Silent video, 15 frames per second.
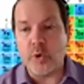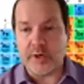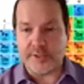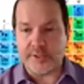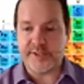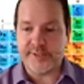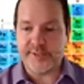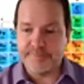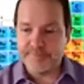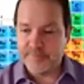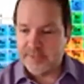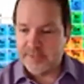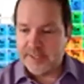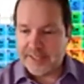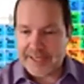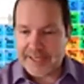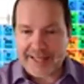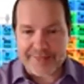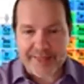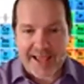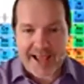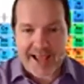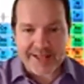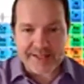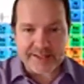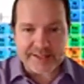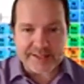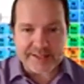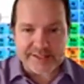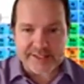force. And that
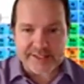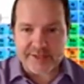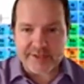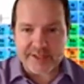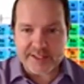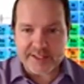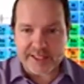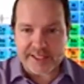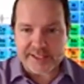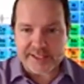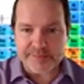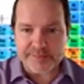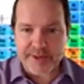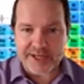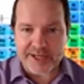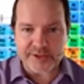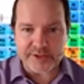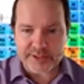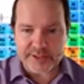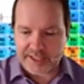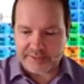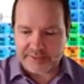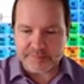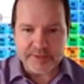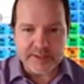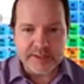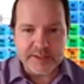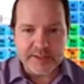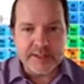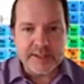is given a special name.
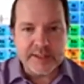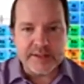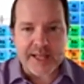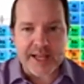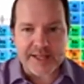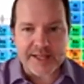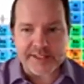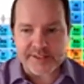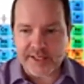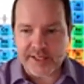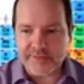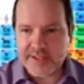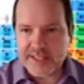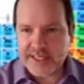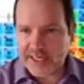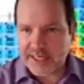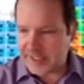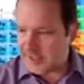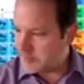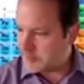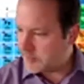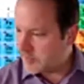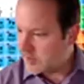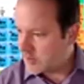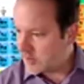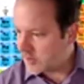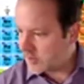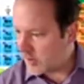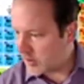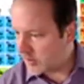That is given the name
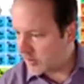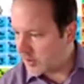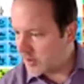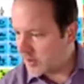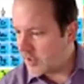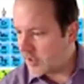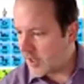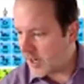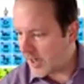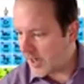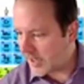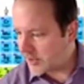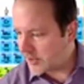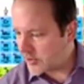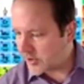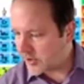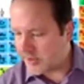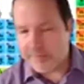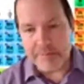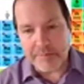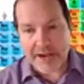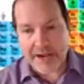called hydrogen